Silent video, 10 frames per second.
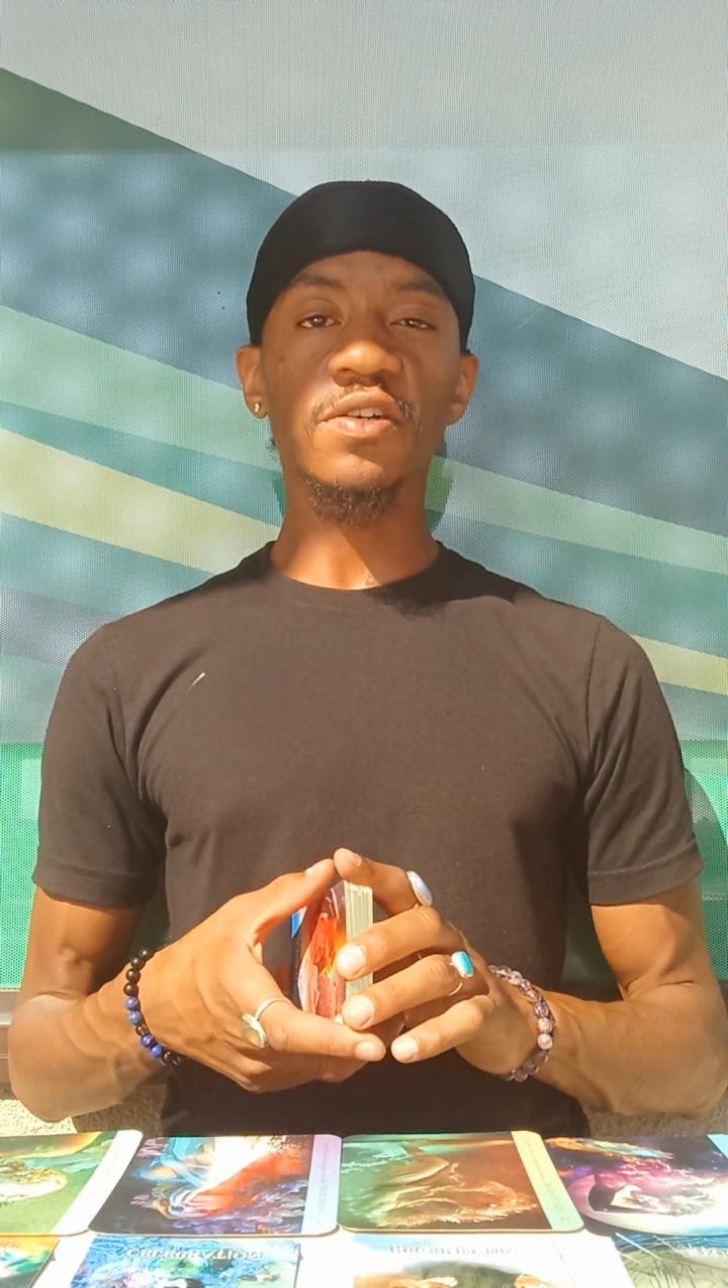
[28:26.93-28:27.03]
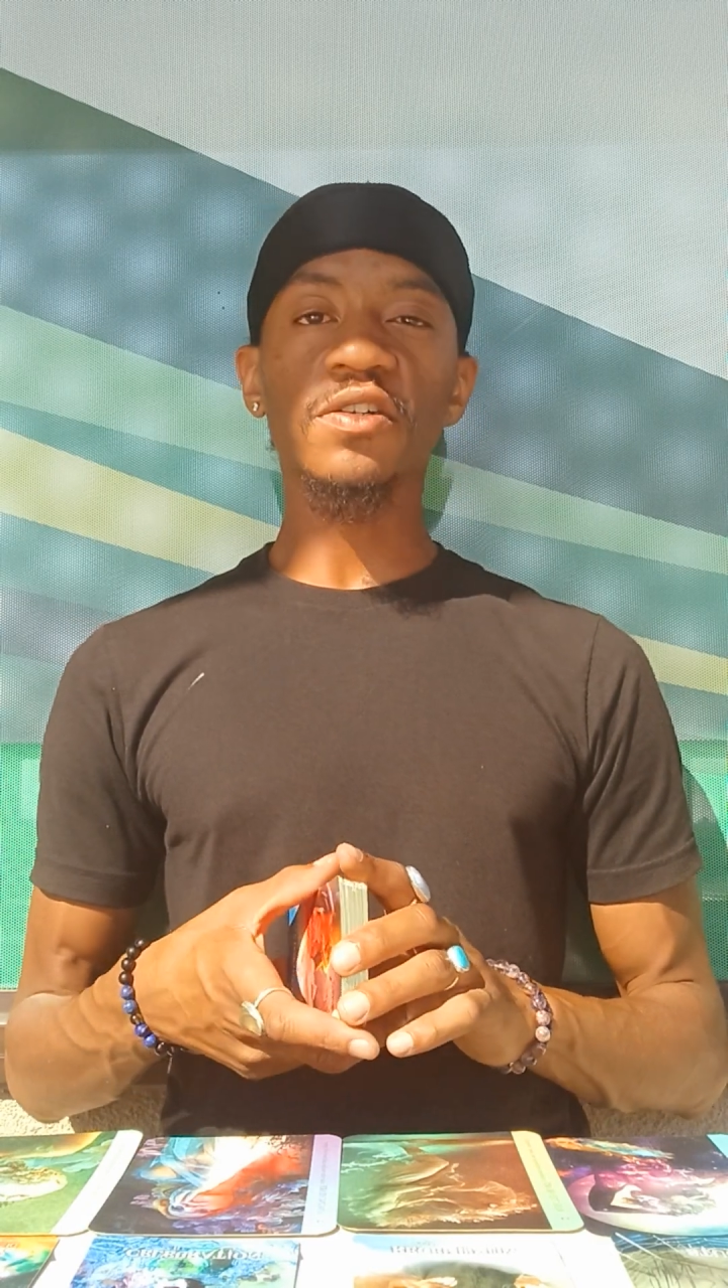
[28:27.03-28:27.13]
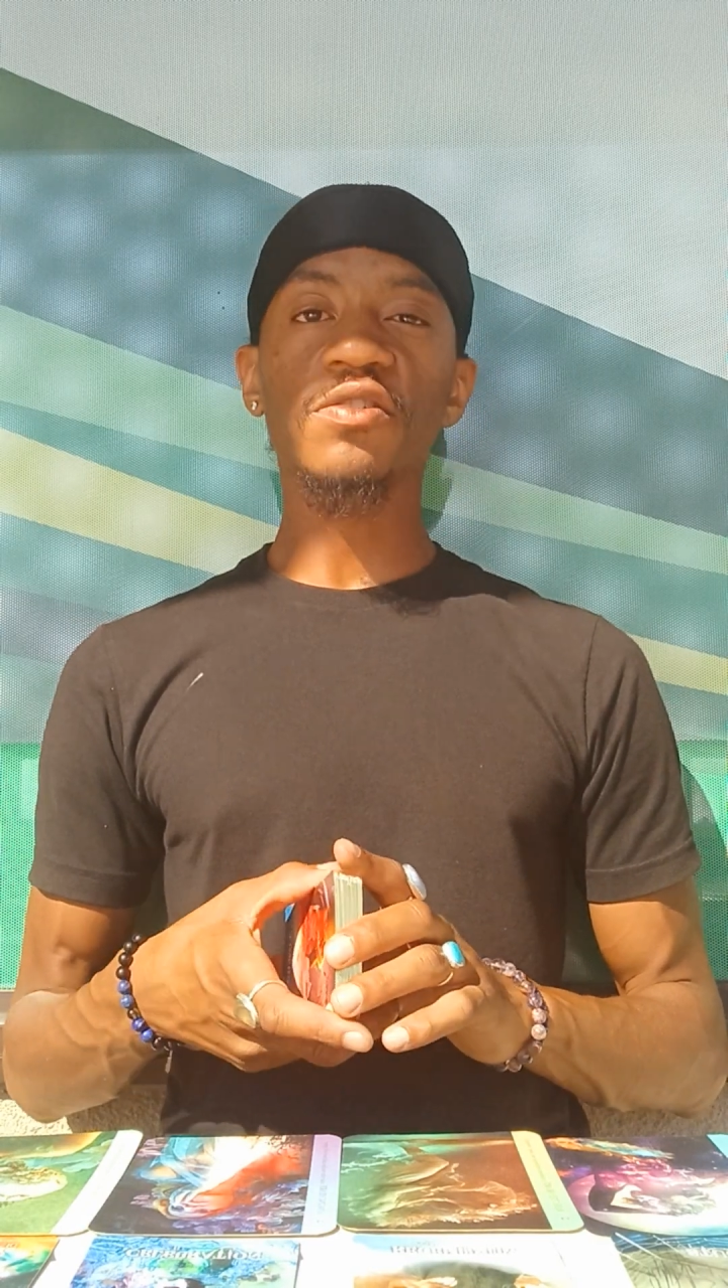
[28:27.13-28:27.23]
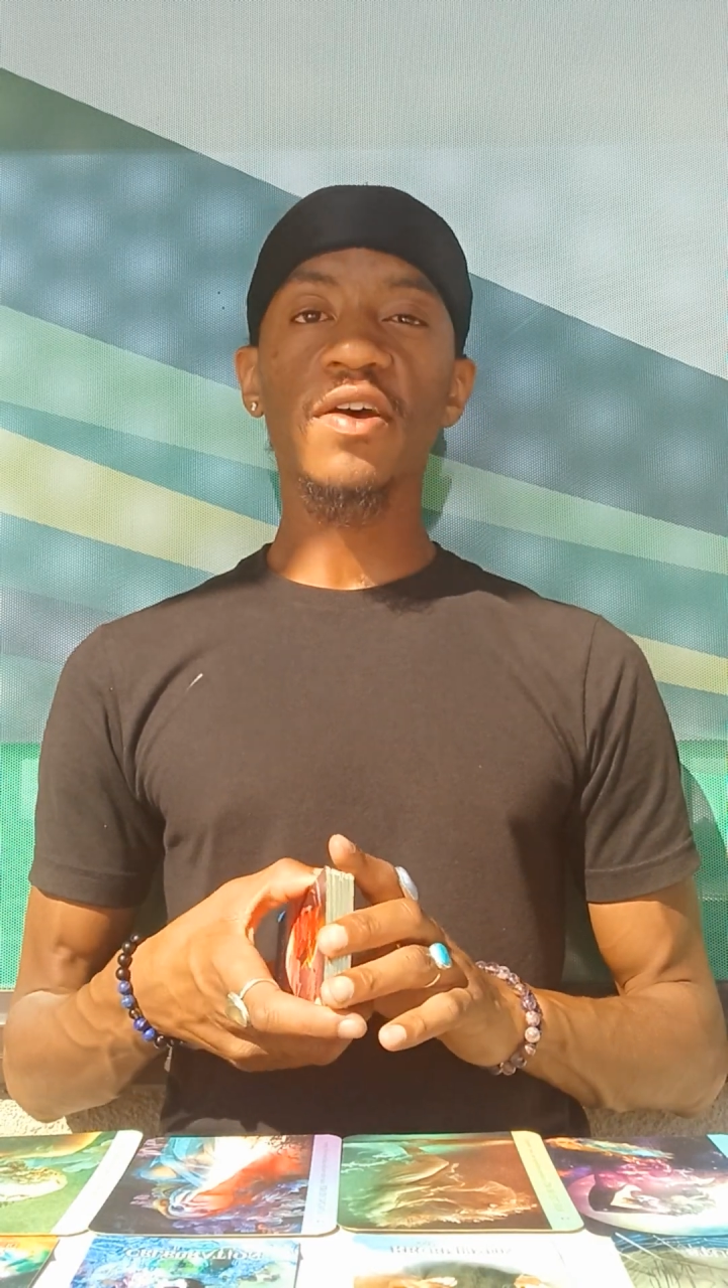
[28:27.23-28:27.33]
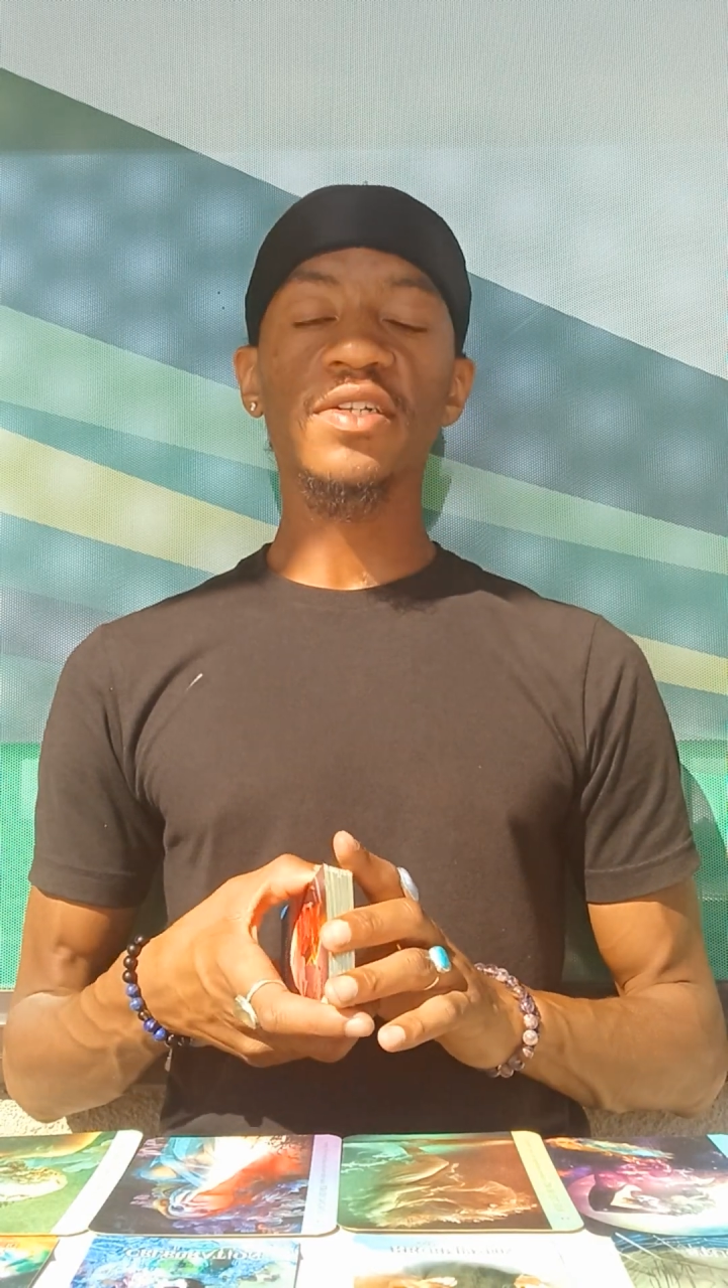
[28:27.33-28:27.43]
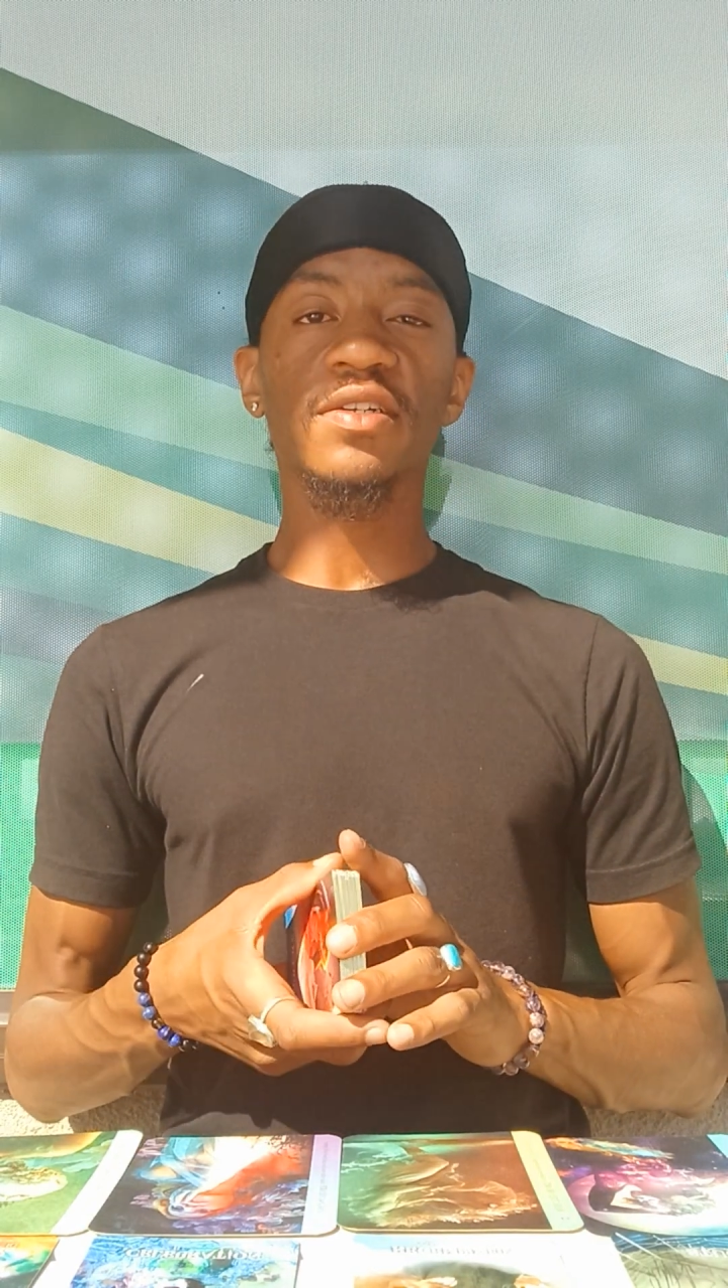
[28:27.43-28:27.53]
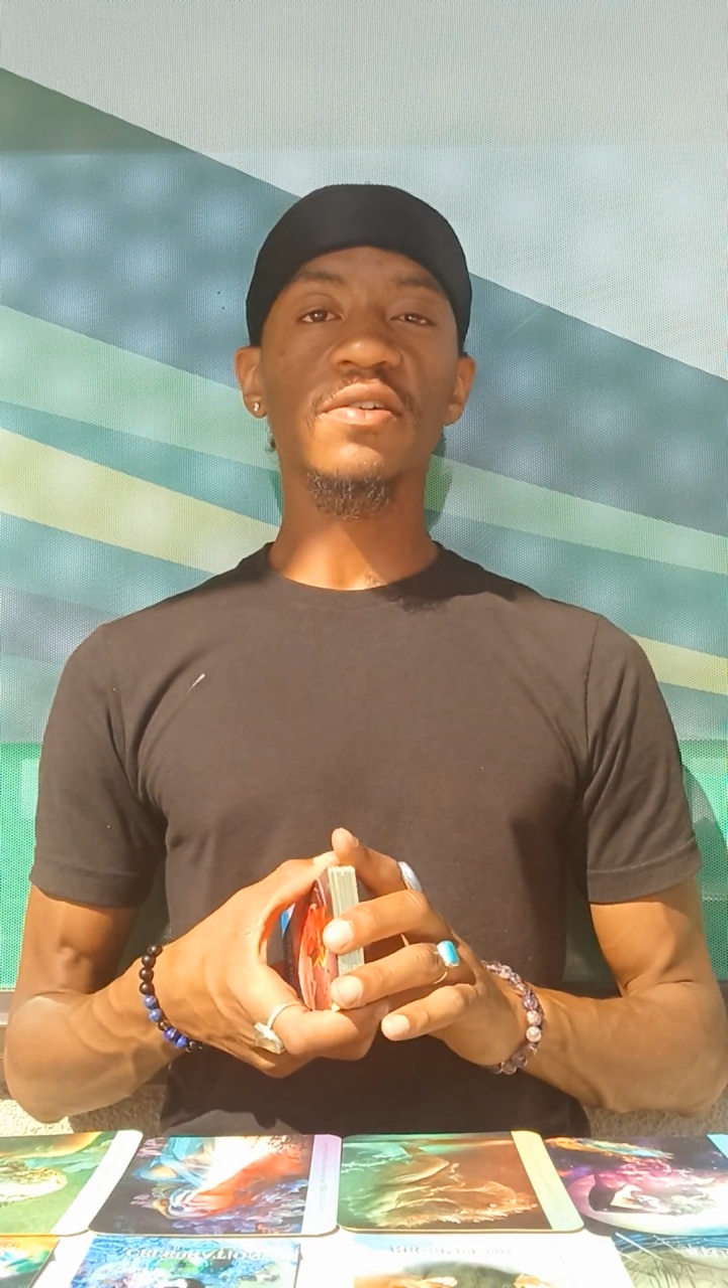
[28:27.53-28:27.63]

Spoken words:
you're trusting